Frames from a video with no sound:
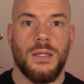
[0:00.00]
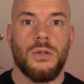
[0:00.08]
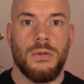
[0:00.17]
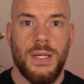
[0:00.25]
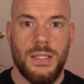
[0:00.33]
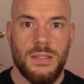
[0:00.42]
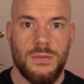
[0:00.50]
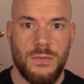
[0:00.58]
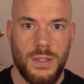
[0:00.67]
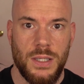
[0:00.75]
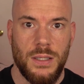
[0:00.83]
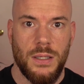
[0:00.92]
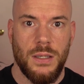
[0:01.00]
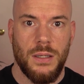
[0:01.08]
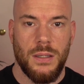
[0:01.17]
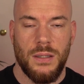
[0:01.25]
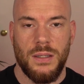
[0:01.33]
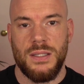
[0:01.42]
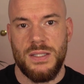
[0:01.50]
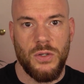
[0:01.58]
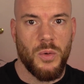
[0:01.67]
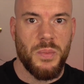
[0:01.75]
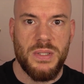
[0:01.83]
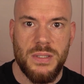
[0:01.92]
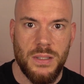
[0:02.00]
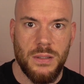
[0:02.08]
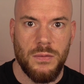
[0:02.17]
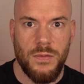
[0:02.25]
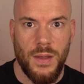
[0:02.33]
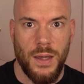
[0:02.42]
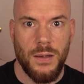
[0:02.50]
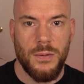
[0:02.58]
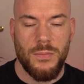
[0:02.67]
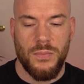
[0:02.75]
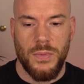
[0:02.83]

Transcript: creatively is the opposite of that.